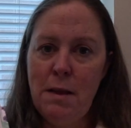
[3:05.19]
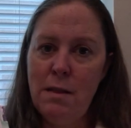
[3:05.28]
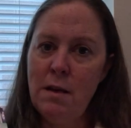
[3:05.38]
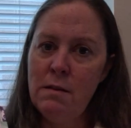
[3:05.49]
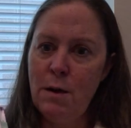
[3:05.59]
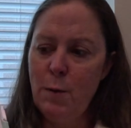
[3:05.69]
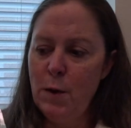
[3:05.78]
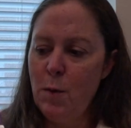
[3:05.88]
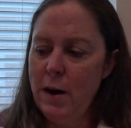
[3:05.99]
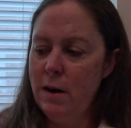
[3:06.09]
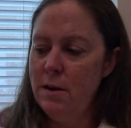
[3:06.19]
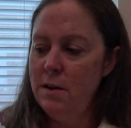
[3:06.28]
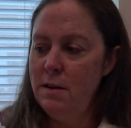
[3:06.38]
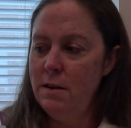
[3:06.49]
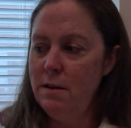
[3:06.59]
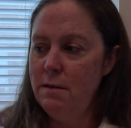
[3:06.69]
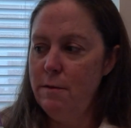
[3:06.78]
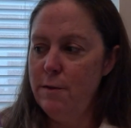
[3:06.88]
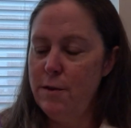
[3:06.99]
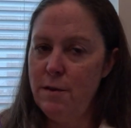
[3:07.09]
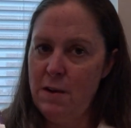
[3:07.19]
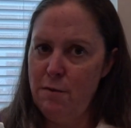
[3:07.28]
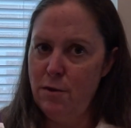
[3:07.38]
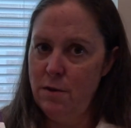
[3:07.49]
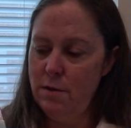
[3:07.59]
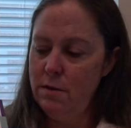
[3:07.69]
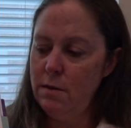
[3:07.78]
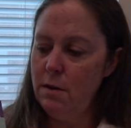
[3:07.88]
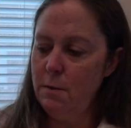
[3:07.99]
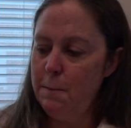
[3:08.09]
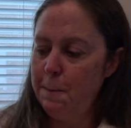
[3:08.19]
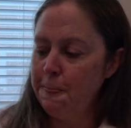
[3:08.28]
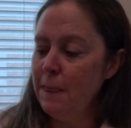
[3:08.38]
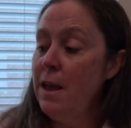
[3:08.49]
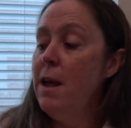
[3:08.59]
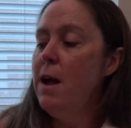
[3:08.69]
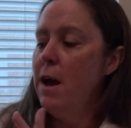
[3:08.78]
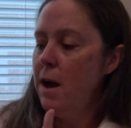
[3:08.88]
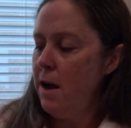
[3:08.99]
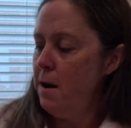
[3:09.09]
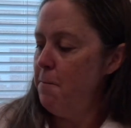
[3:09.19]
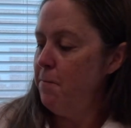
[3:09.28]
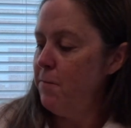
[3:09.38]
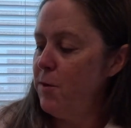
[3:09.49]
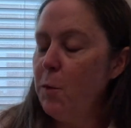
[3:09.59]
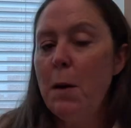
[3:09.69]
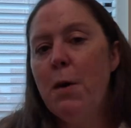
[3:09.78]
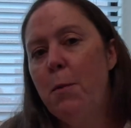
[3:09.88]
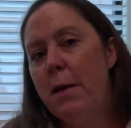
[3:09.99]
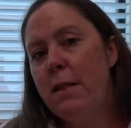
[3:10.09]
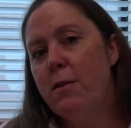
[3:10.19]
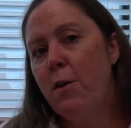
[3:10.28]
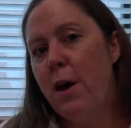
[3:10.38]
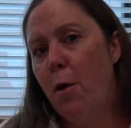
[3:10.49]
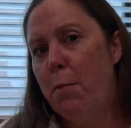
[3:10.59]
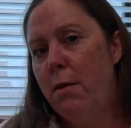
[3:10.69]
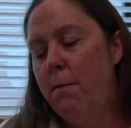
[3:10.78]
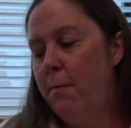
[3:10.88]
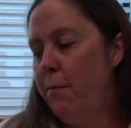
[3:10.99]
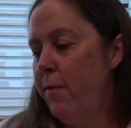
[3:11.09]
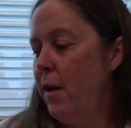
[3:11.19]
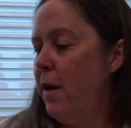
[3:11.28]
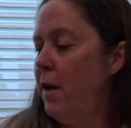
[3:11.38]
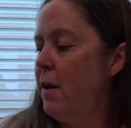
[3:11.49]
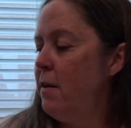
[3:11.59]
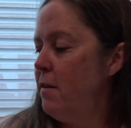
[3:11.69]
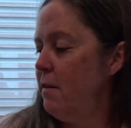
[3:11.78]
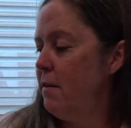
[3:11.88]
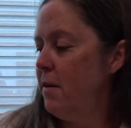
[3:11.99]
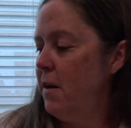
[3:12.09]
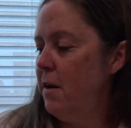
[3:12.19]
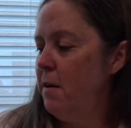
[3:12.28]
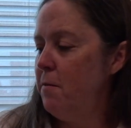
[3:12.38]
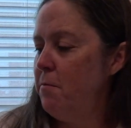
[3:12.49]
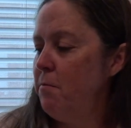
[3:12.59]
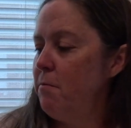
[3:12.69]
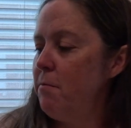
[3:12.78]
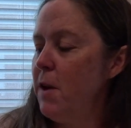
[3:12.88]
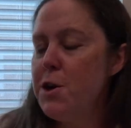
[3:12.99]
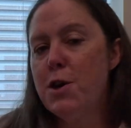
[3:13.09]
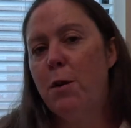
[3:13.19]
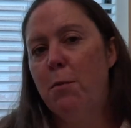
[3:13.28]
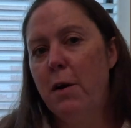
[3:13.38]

A things are required for survival. So I'm hoping this will help, and not sure.